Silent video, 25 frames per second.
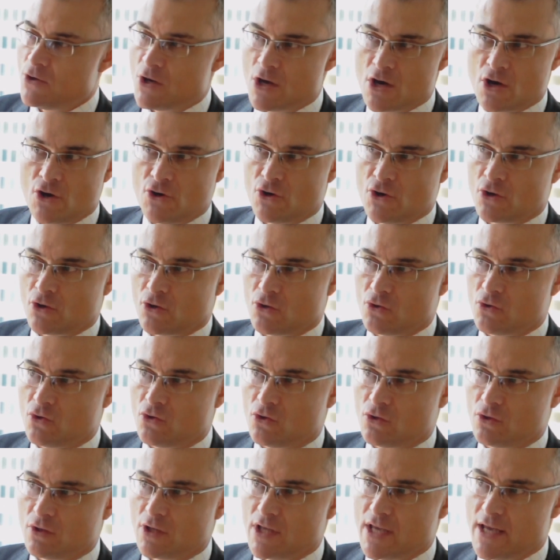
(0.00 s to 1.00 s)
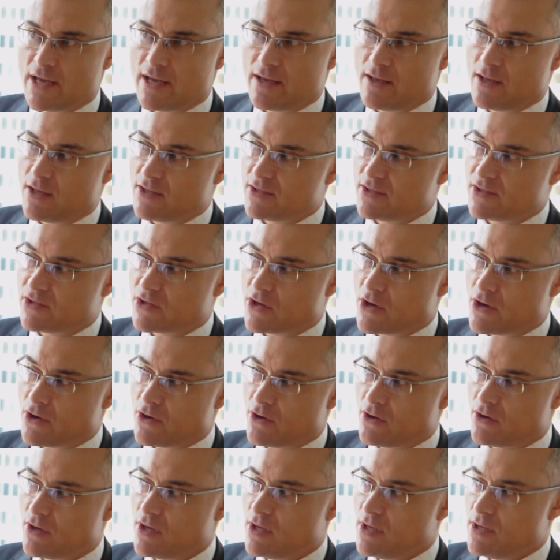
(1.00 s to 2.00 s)
No, not at all.
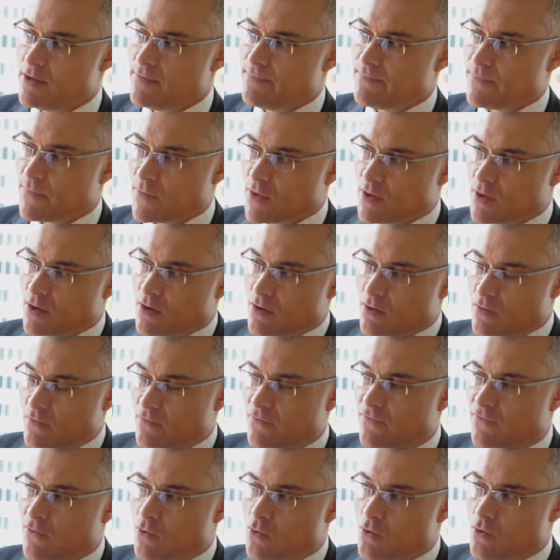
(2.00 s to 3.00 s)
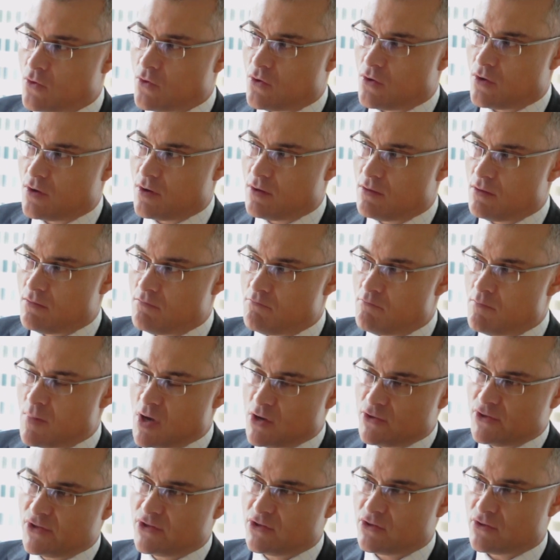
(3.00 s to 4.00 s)
So for
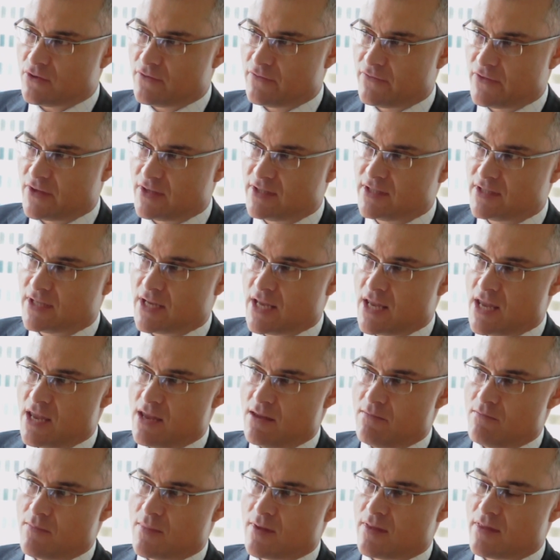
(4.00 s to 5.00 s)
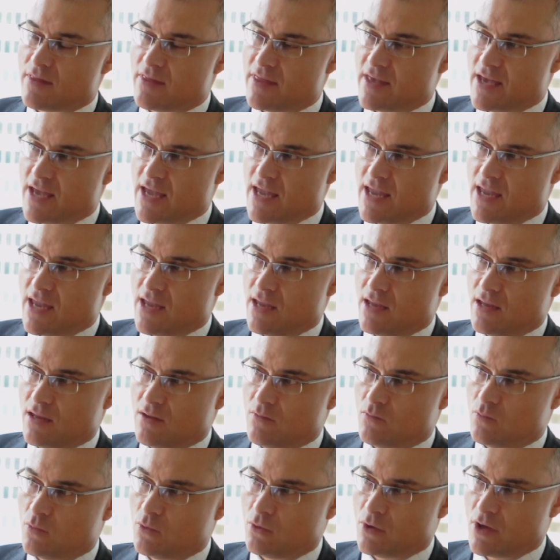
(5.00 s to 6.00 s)
most of the team,
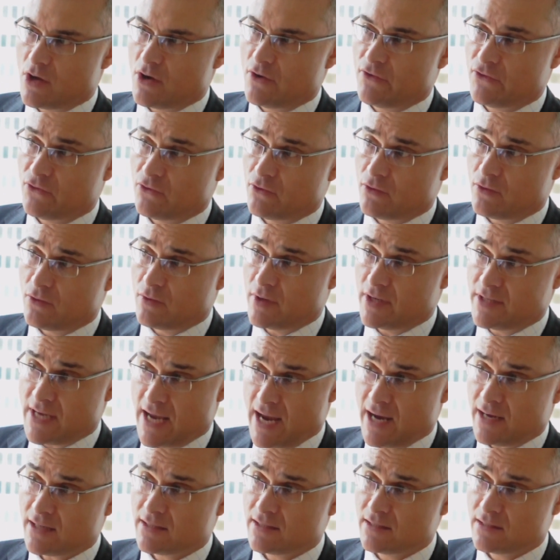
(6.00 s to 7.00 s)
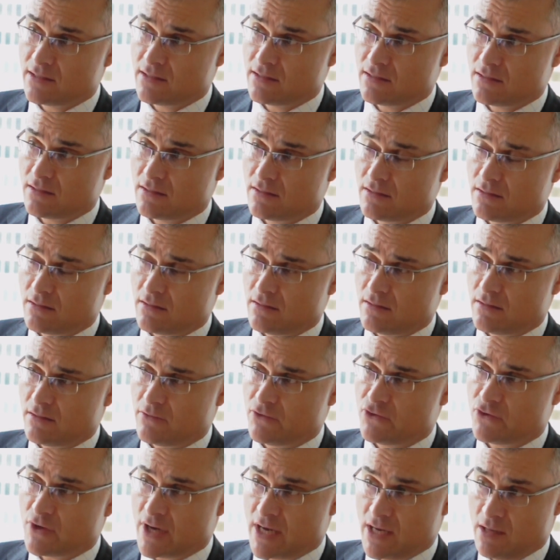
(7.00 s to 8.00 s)
they will go through a tax
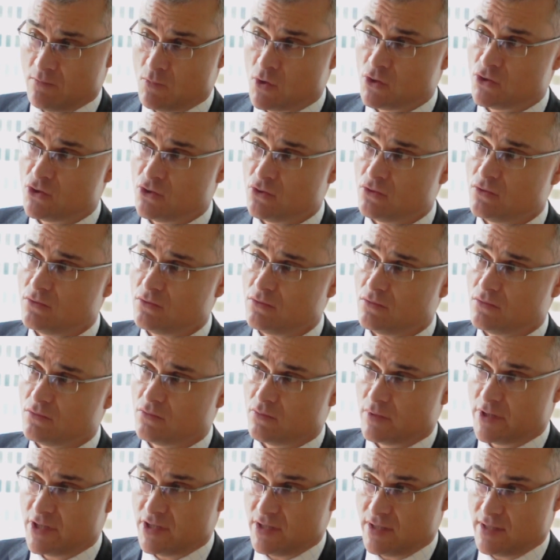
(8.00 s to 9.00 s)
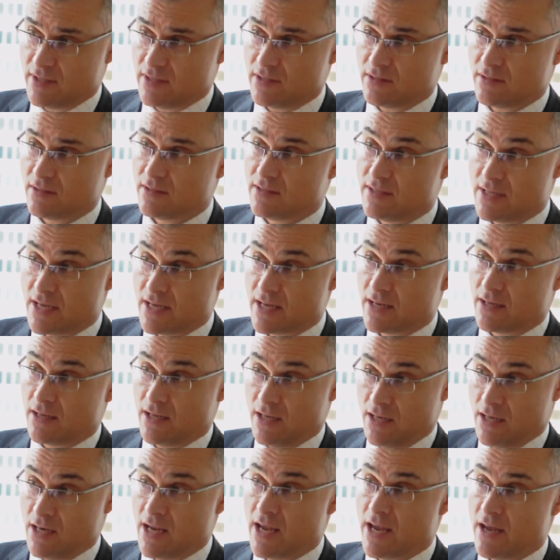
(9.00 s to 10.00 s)
training module, which is
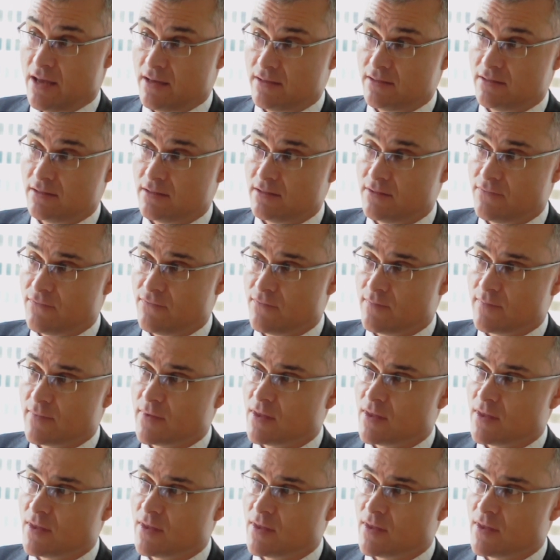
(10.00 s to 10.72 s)
done in-house.